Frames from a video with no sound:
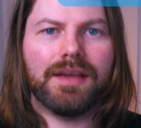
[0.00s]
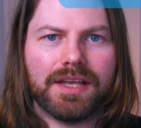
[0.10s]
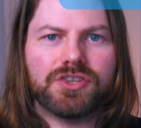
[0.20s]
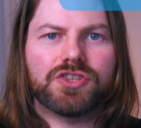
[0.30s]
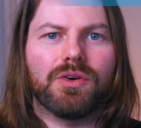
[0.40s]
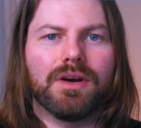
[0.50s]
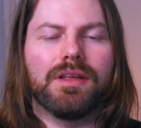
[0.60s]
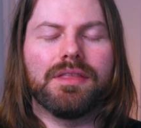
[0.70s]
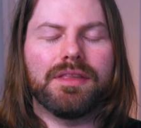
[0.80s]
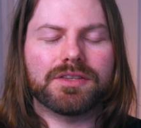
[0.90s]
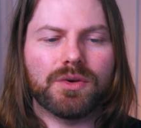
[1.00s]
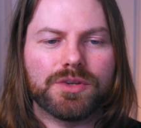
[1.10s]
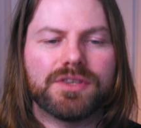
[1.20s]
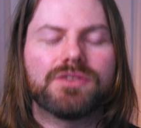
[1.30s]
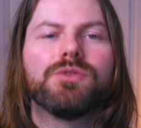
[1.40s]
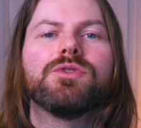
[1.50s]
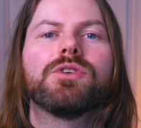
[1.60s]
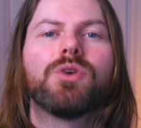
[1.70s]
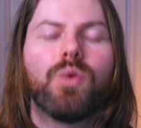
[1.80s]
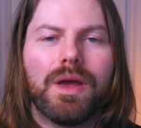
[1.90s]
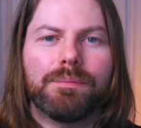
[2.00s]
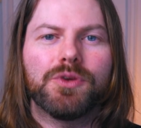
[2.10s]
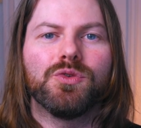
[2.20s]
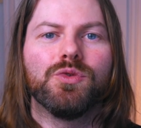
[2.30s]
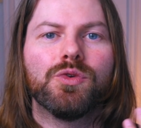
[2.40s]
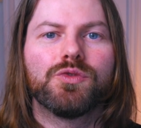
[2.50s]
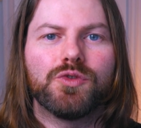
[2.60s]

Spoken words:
In short, this course is going to equip you